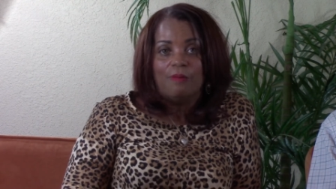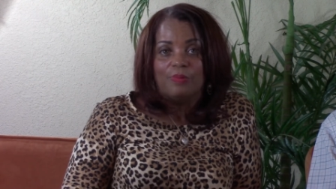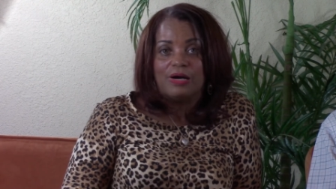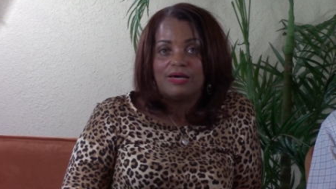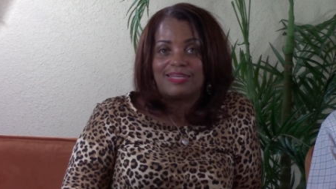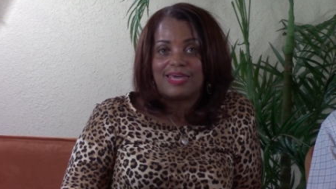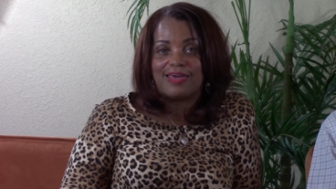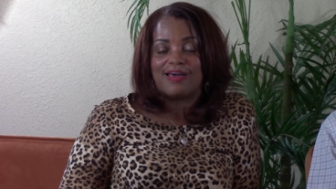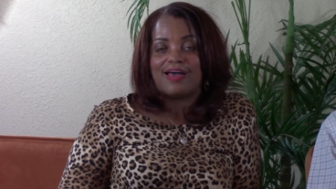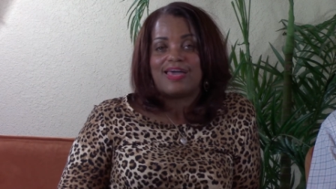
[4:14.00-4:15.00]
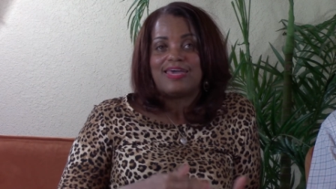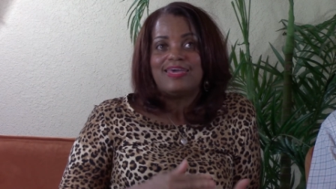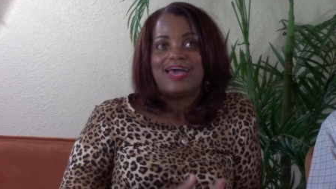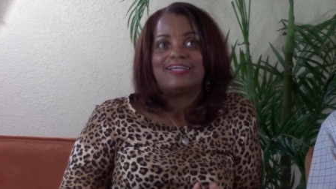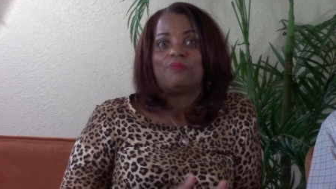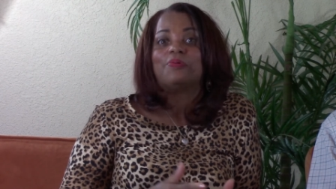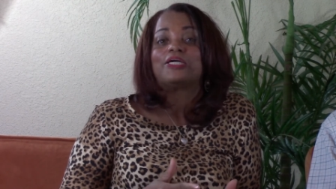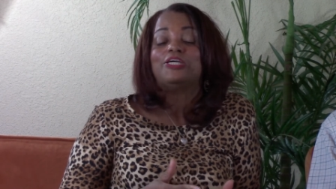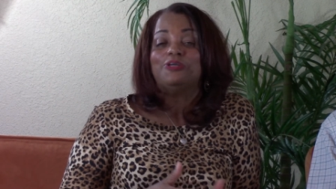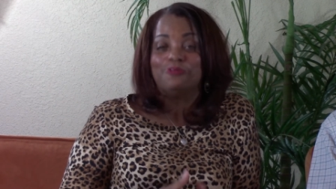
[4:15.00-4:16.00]
but he had a
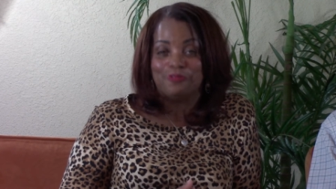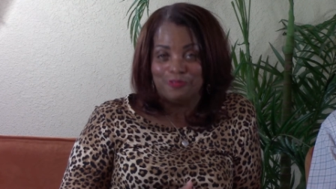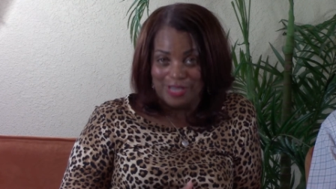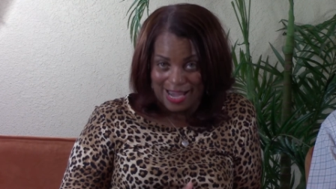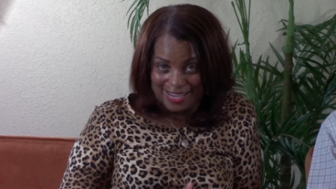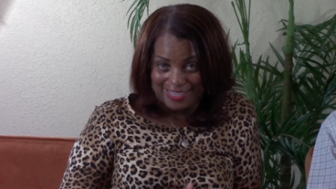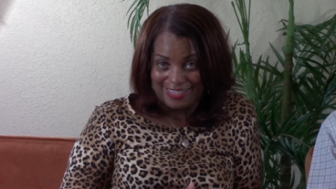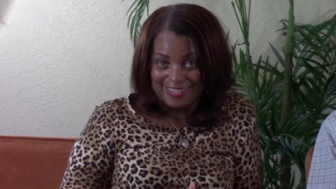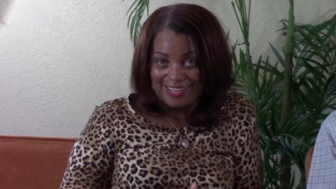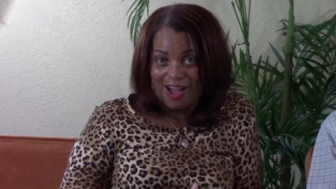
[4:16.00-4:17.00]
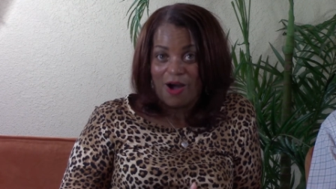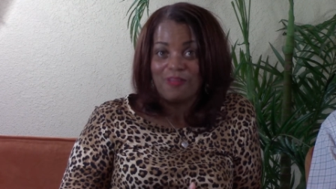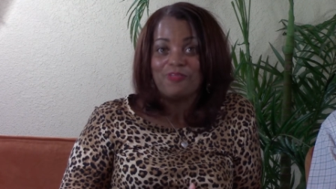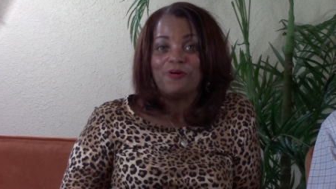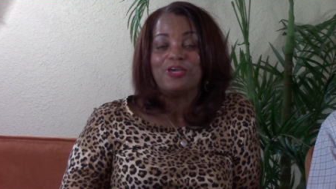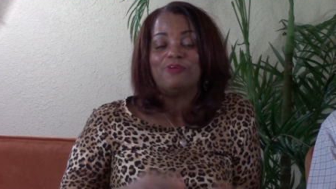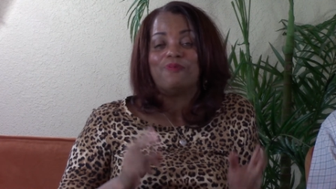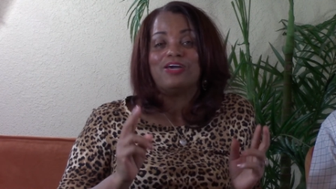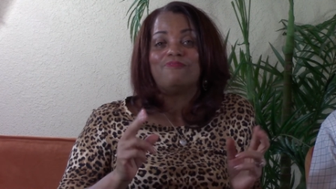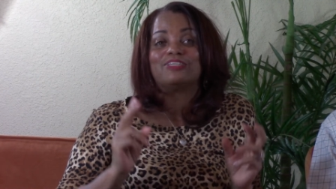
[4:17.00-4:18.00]
peculiar diet although he,
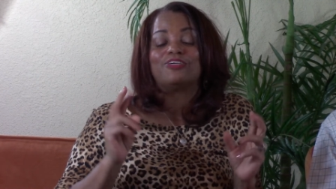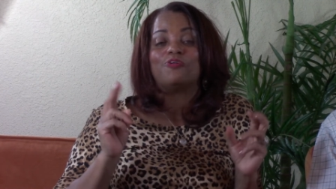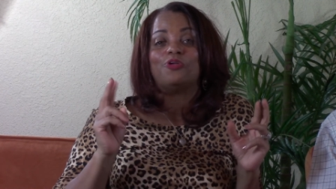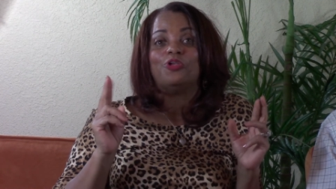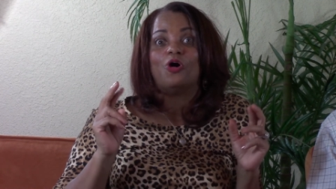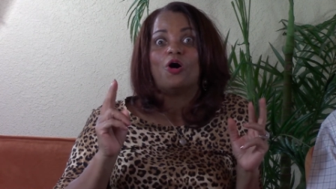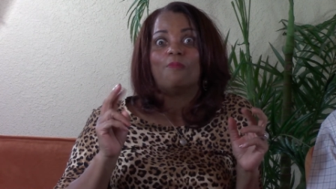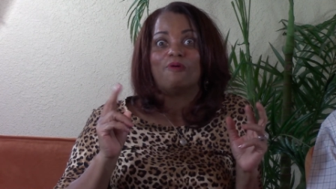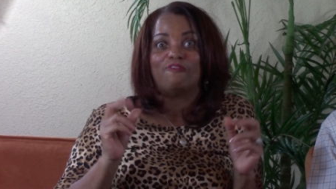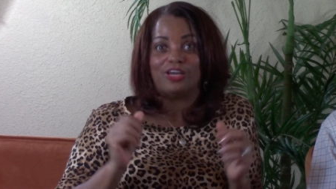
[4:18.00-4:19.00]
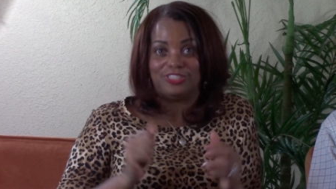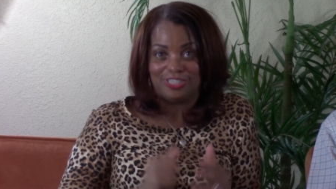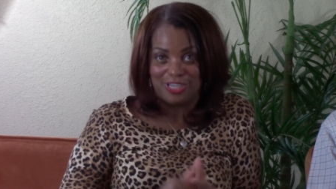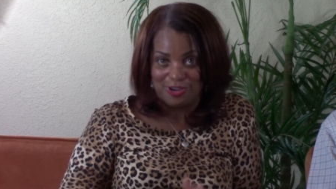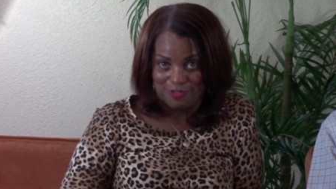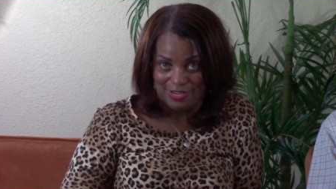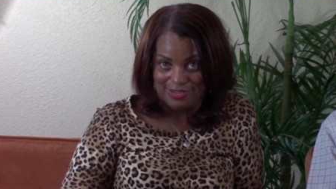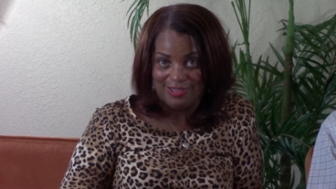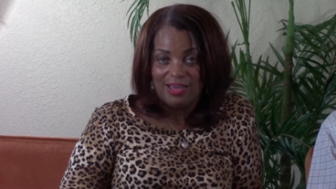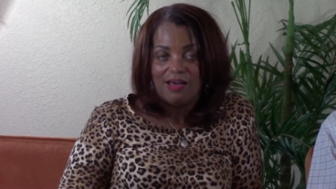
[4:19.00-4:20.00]
he wasn't your normal vegetarian.
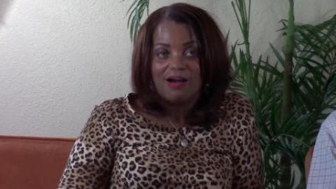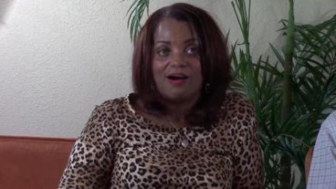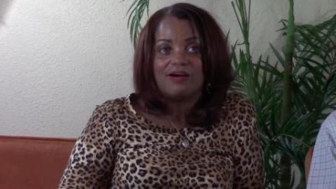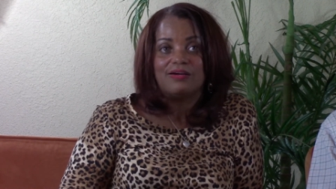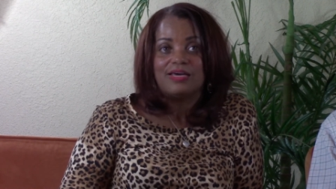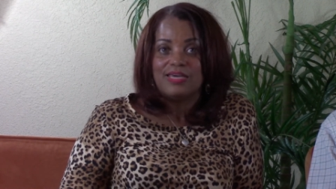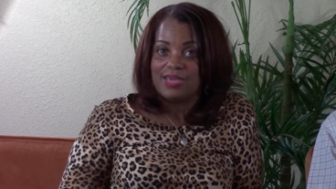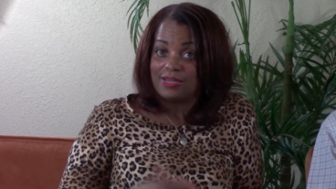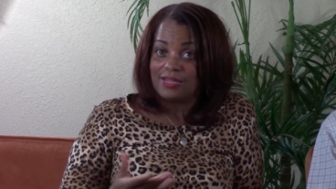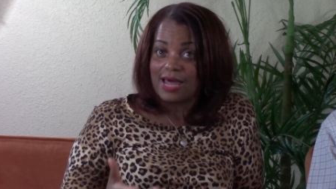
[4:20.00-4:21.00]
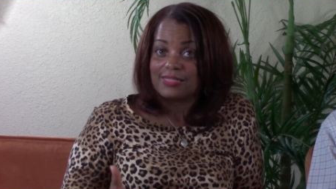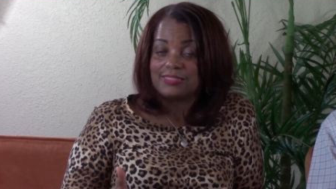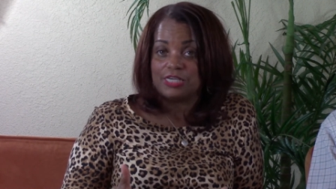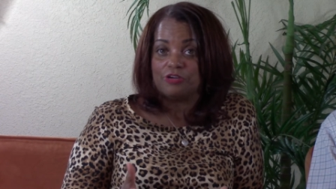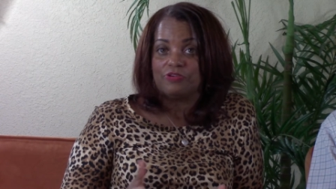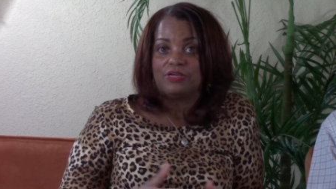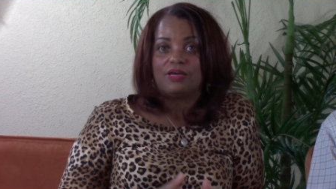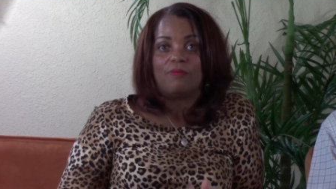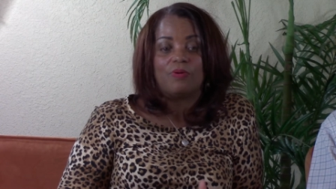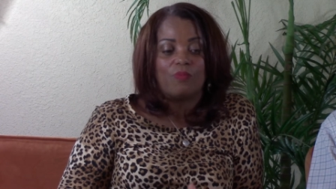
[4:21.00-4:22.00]
Uh, he ate a lot of dairy,
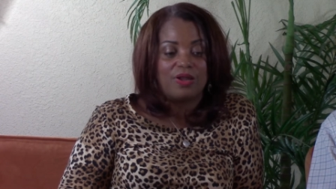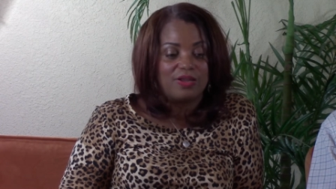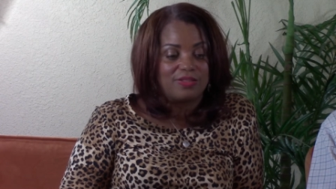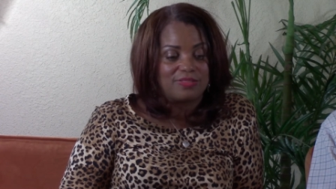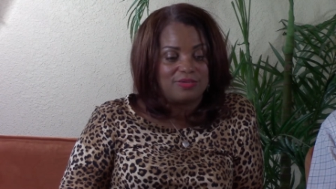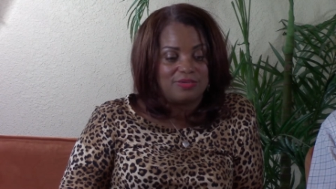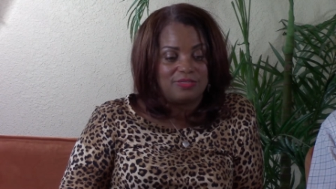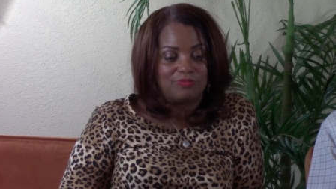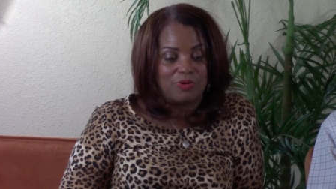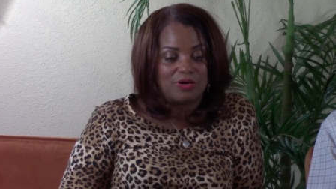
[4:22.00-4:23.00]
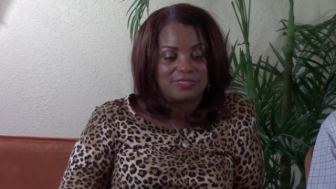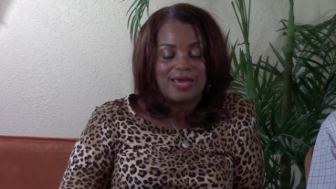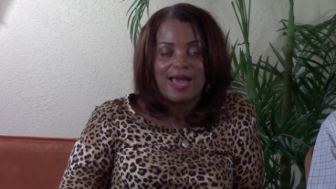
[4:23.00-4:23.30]
but one of the things was